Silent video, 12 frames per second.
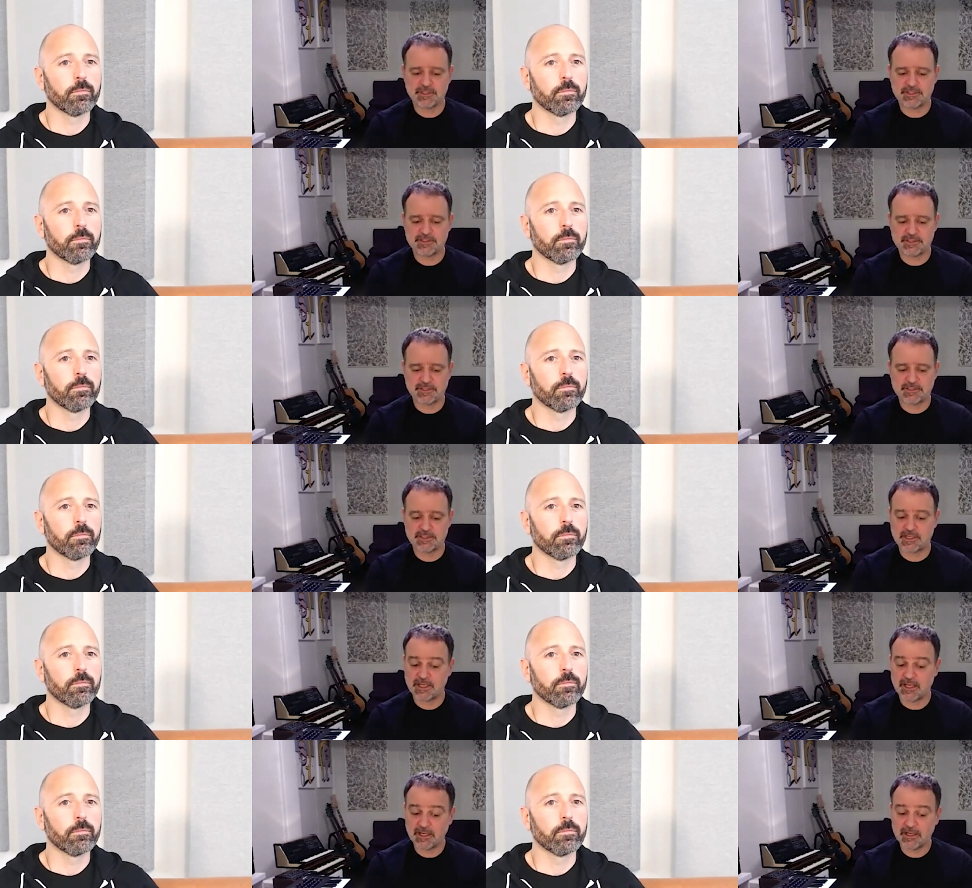Speaker 1: It's it's a
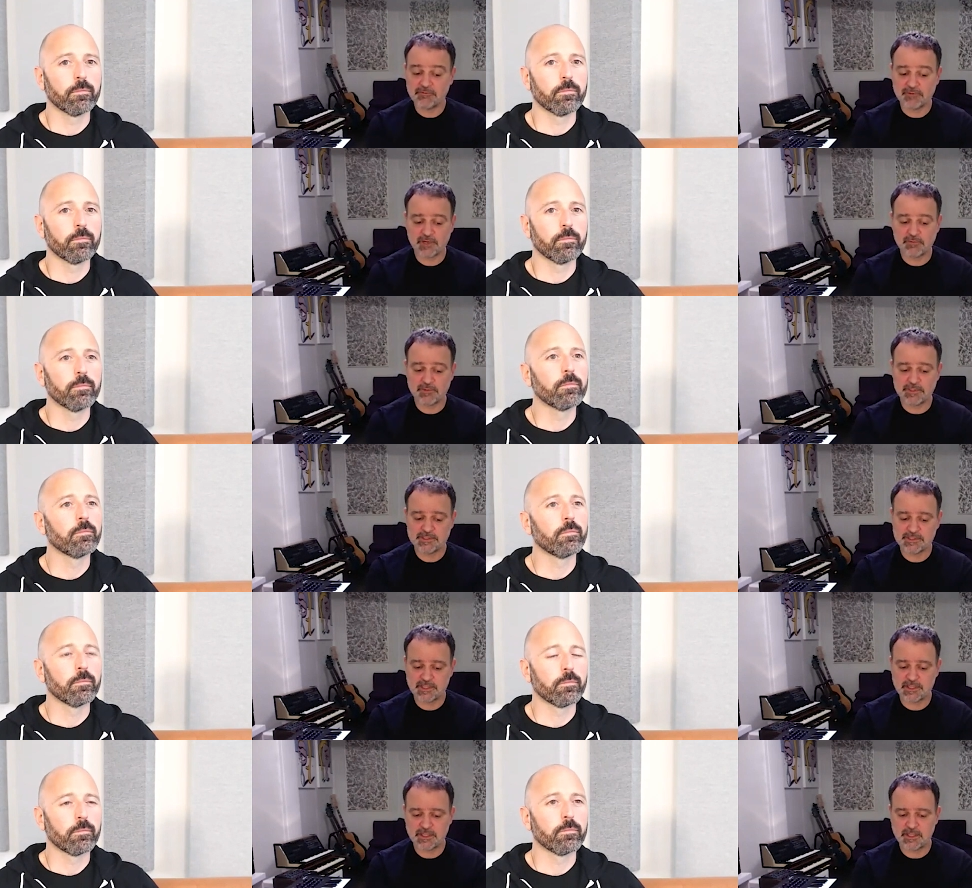healing
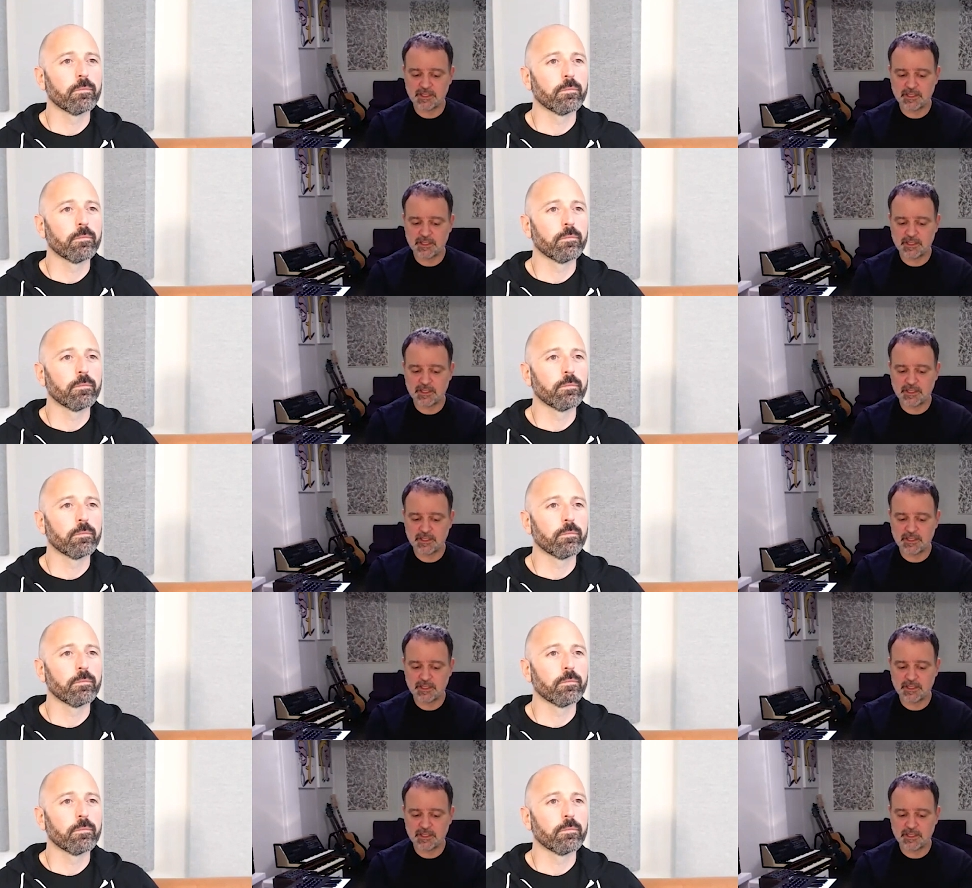frequency,